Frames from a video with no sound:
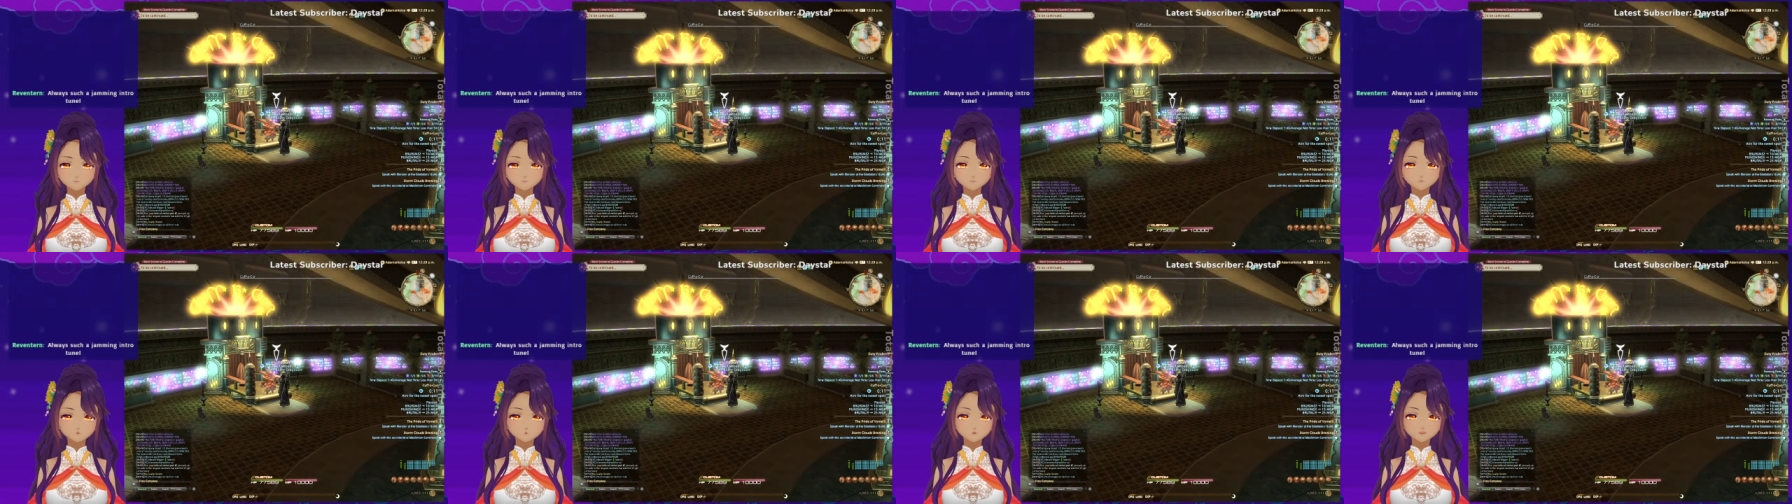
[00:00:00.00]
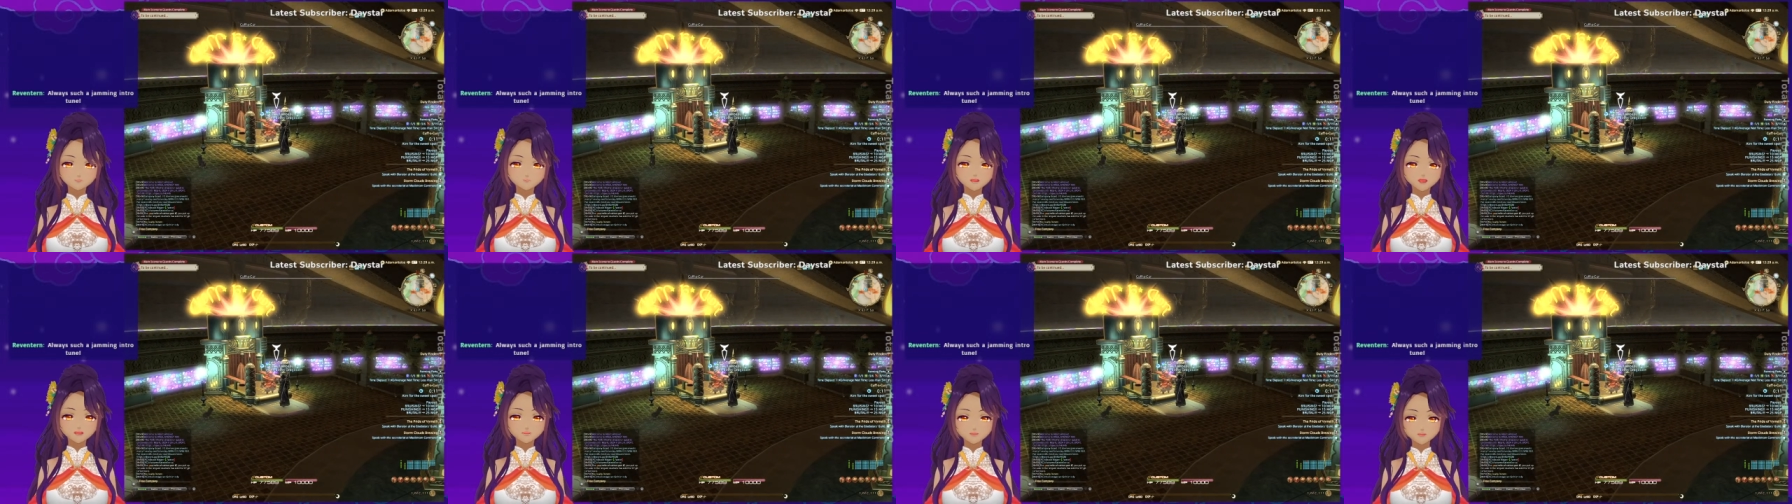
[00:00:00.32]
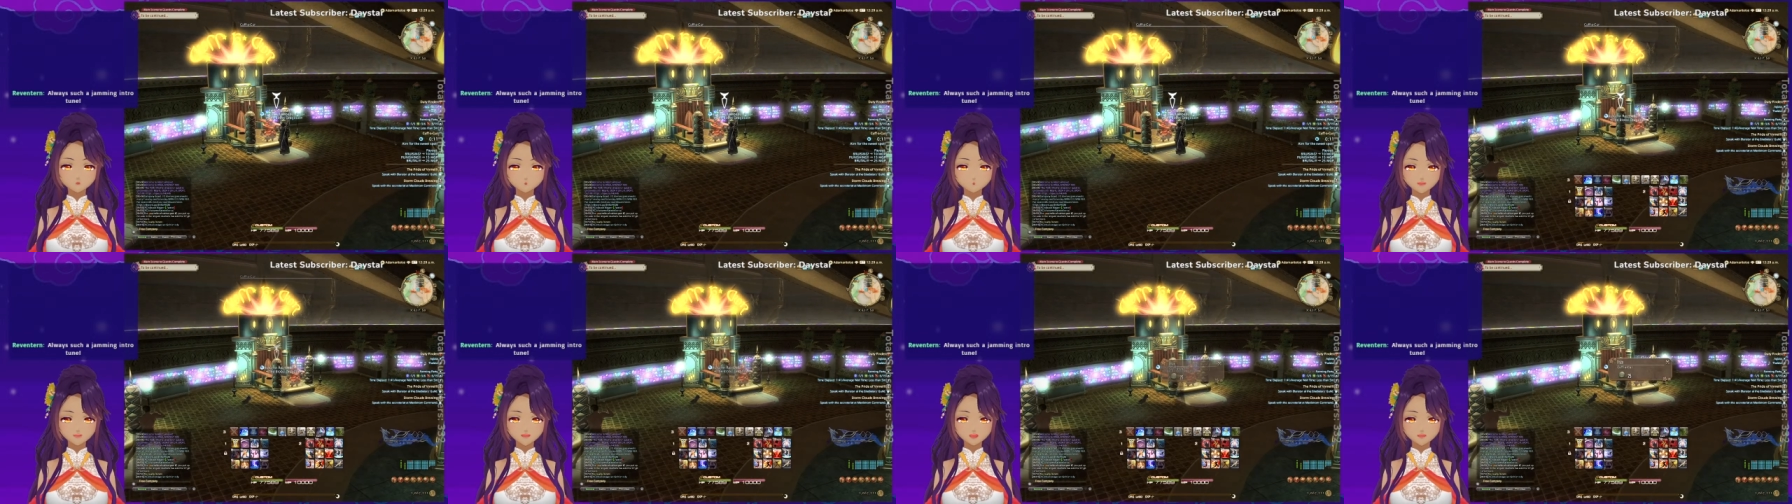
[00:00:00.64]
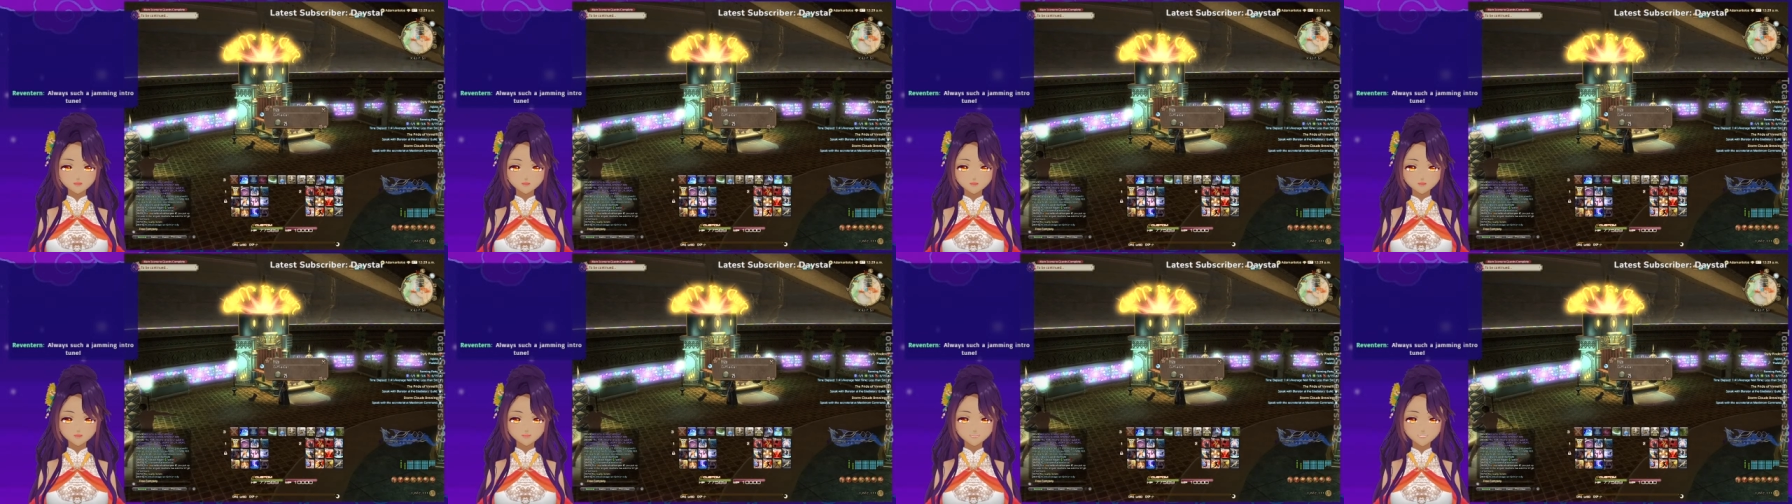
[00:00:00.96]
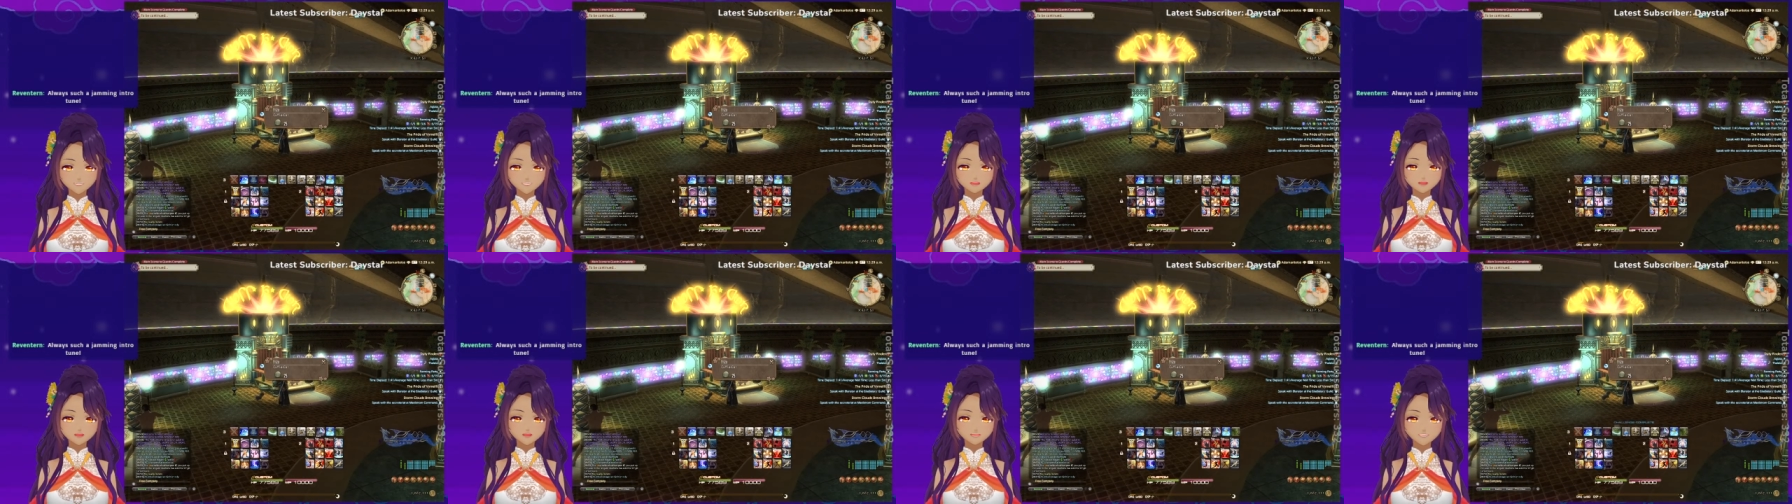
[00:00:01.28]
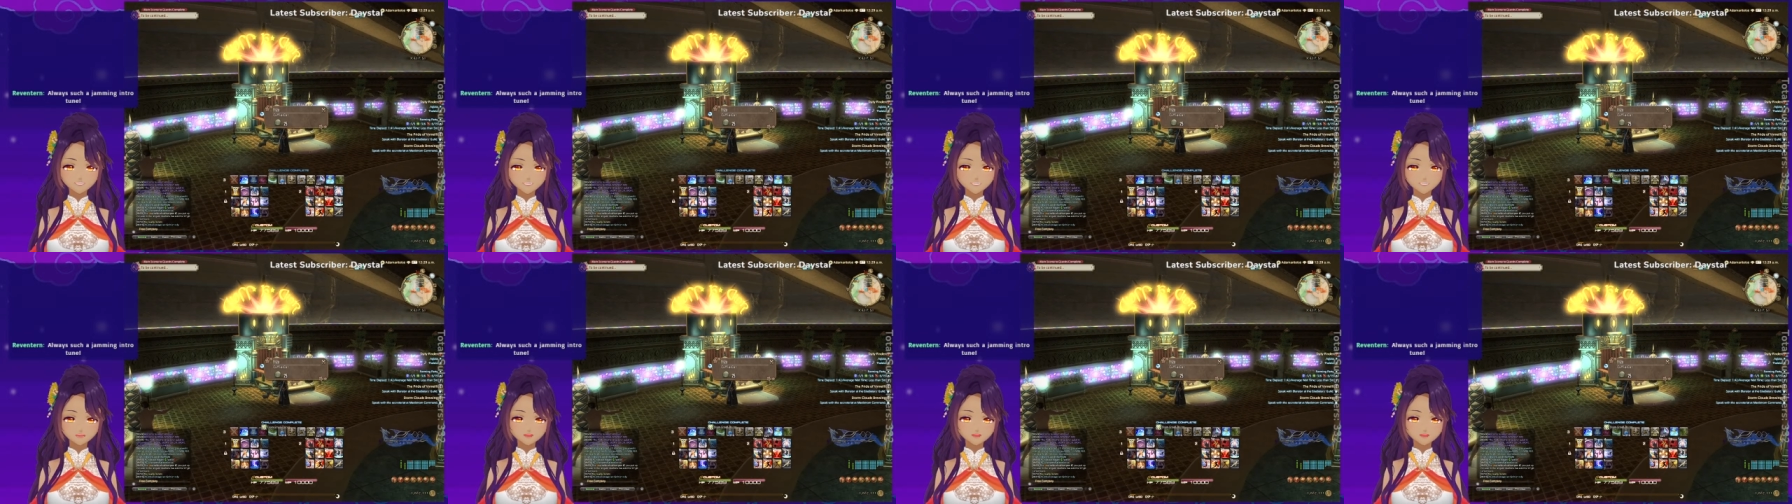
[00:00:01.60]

Hopefully we'll be a-okay.